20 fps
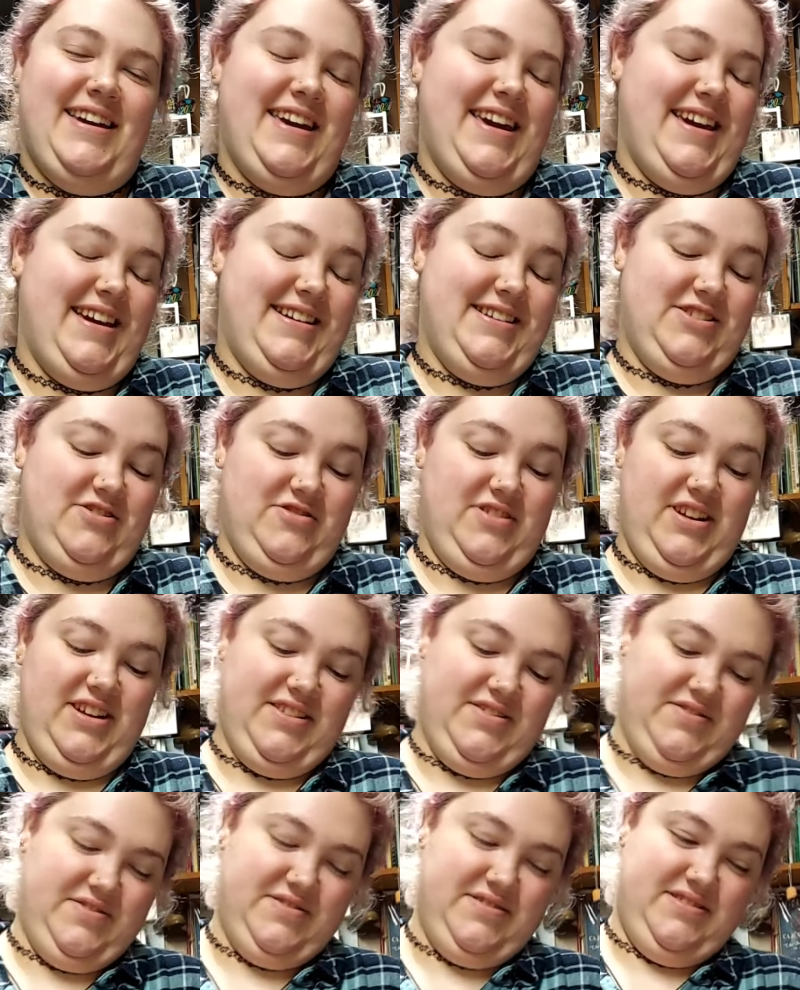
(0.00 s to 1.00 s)
drink
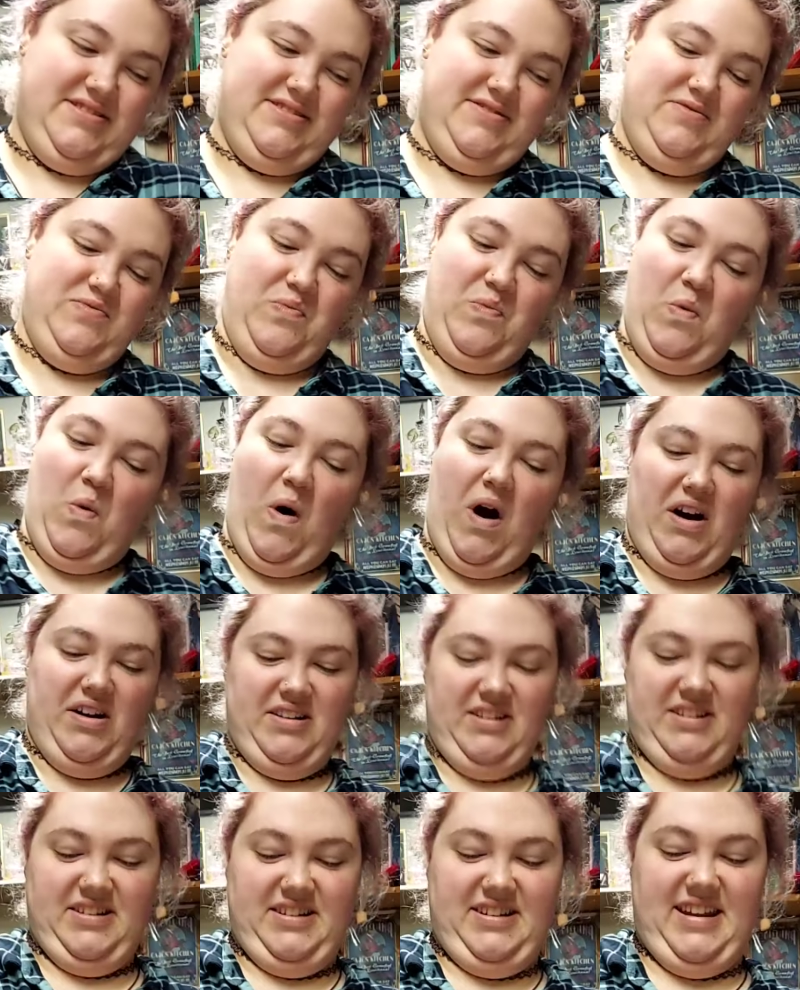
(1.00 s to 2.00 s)
watered
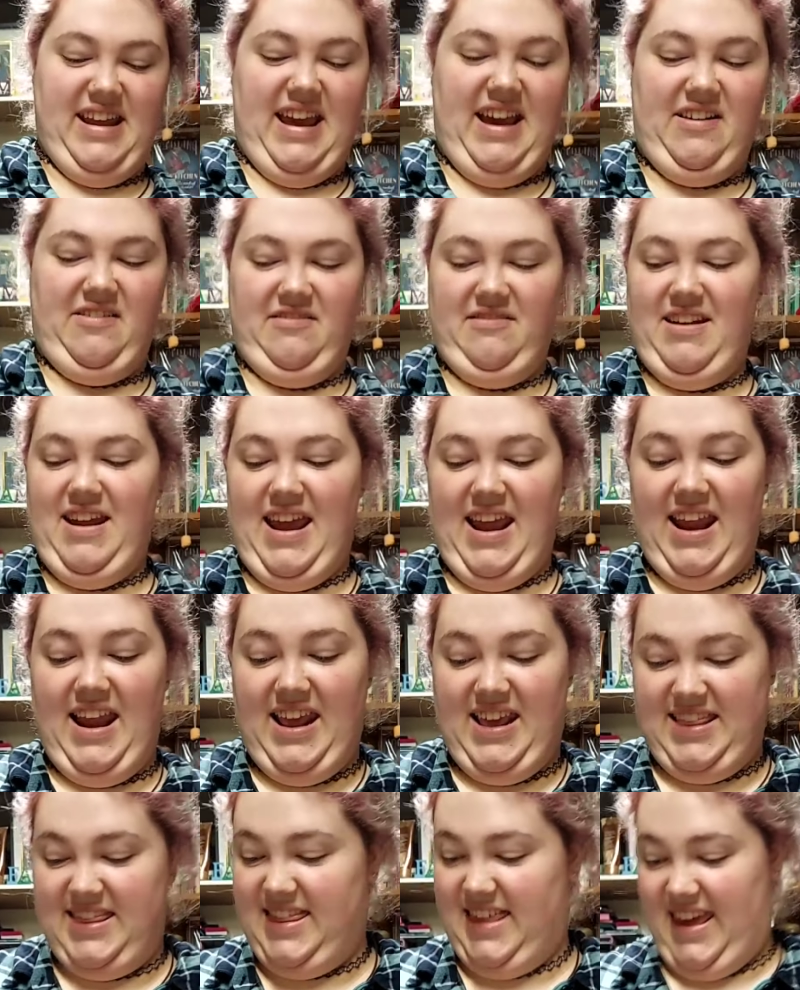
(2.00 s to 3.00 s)
down
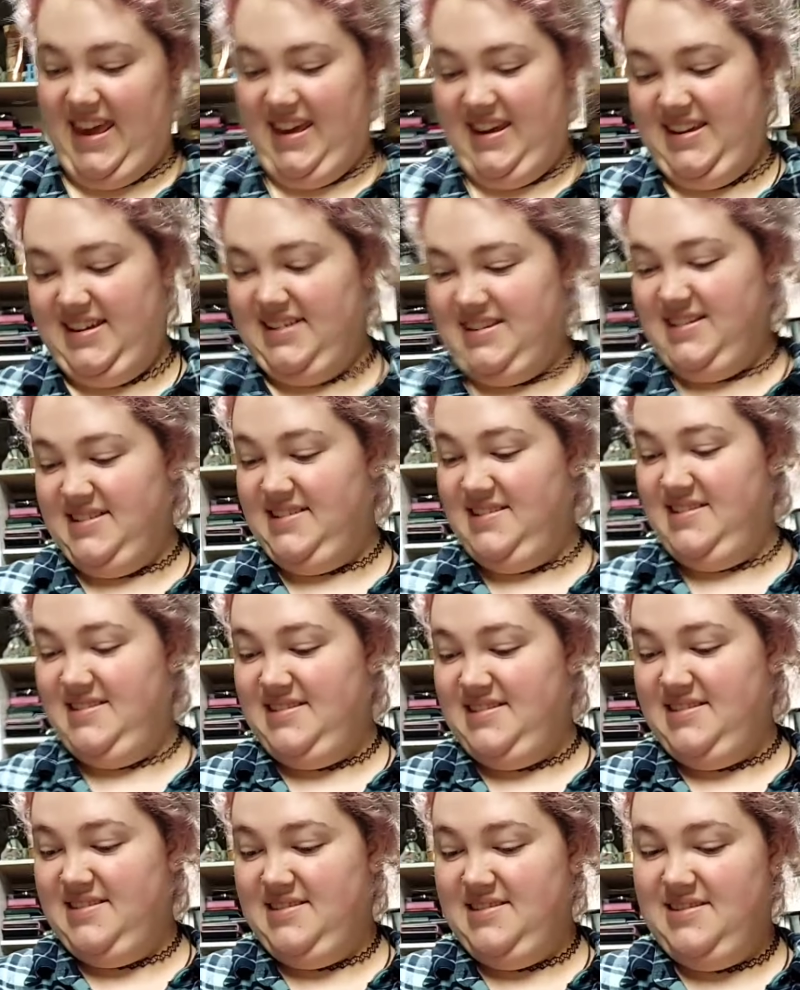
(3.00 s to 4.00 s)
anything,
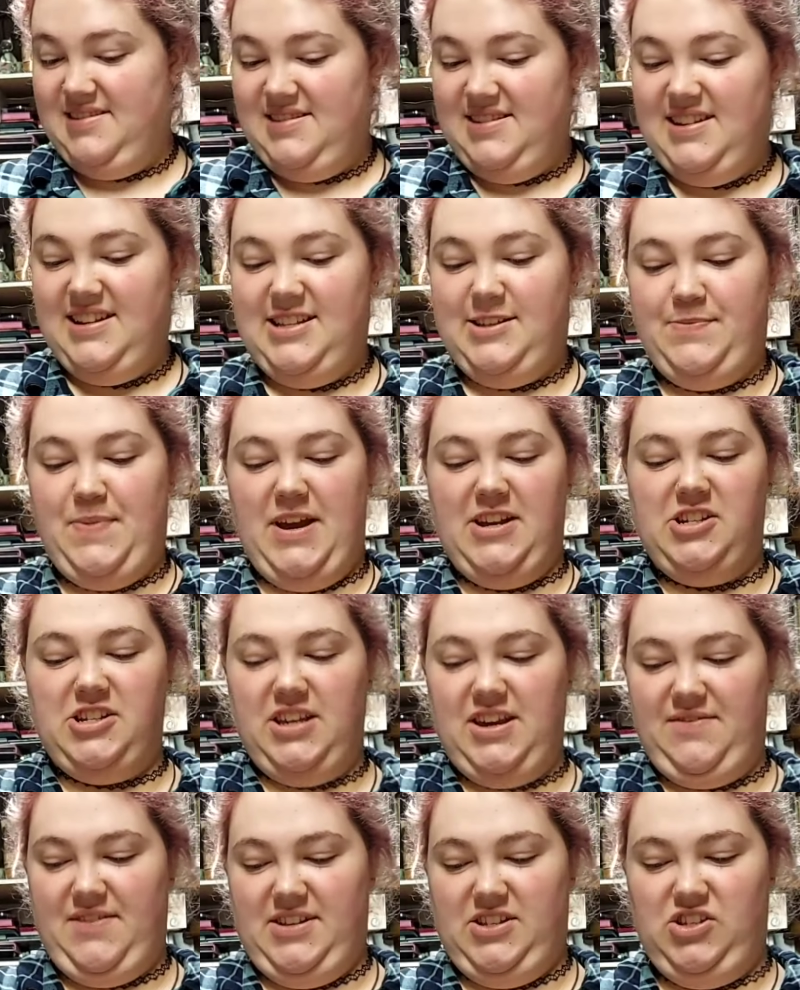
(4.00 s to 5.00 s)
especially if it's
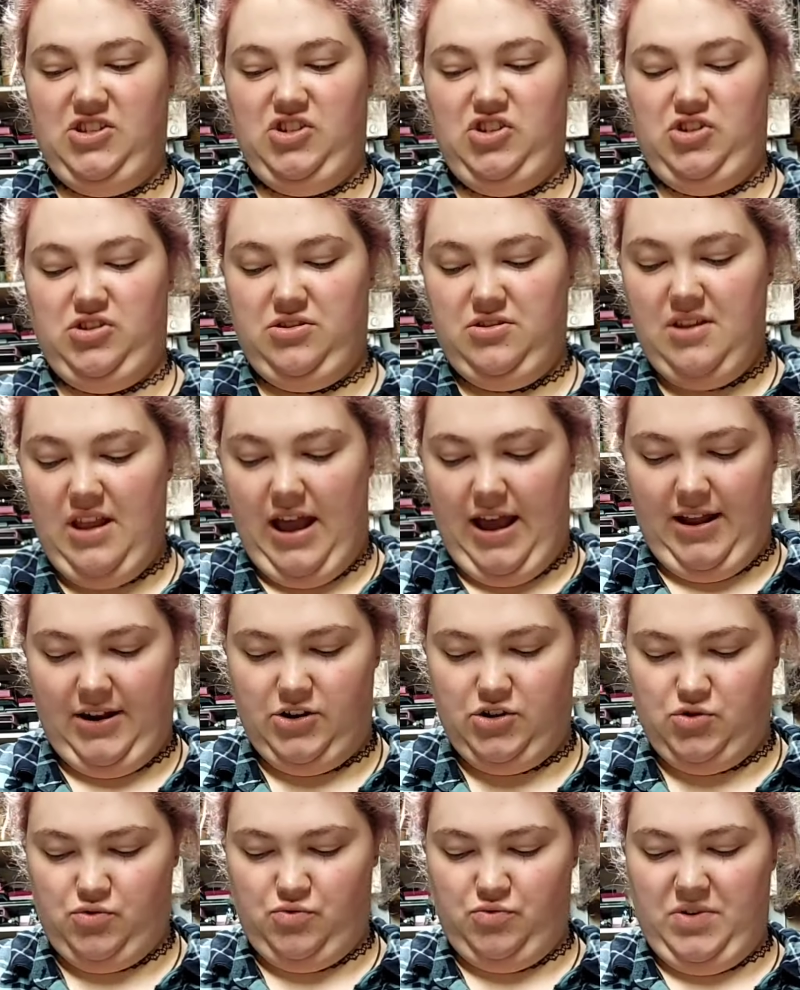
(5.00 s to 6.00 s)
a
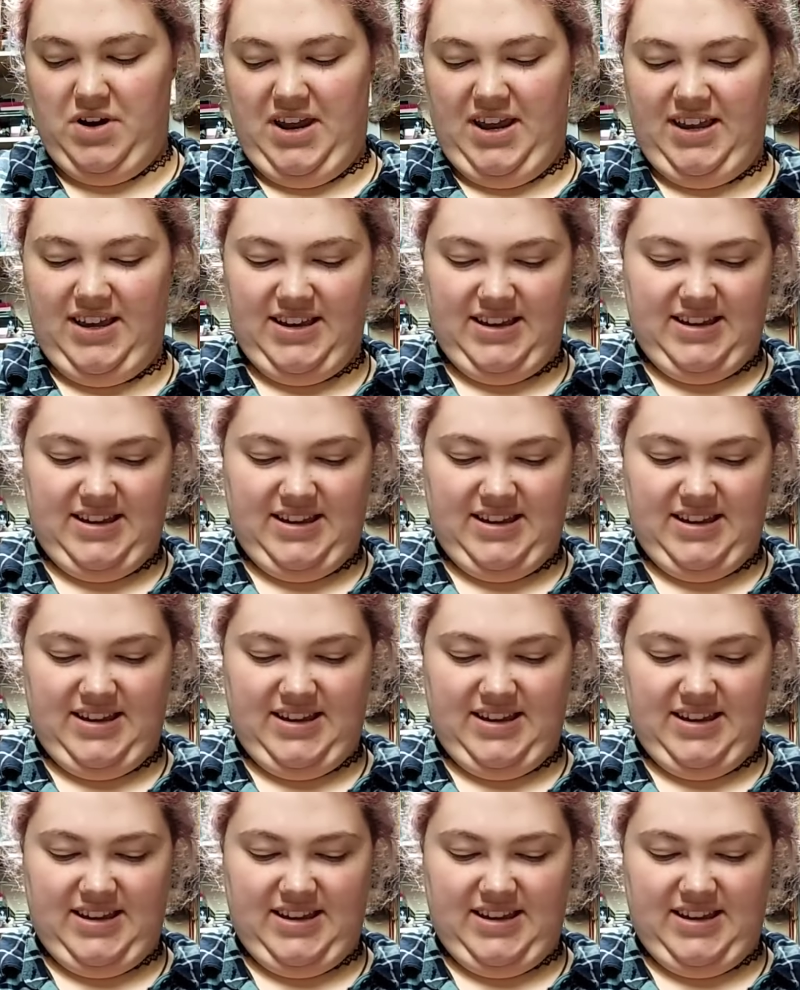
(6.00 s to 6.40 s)
drink.